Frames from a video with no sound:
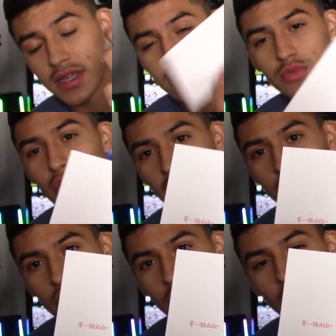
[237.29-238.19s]
It is brand
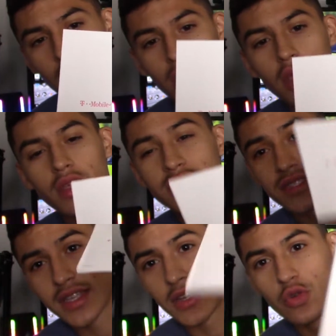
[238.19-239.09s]
new though,
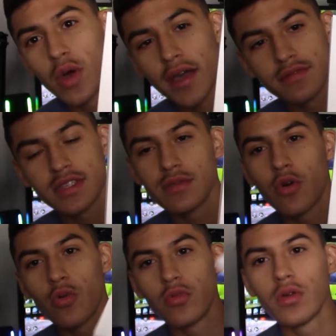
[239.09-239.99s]
since I do have
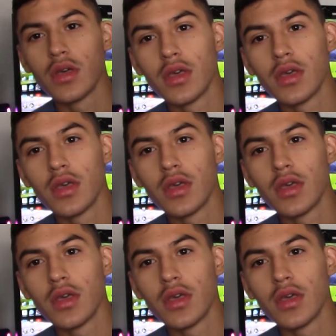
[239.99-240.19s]
T-Mobile.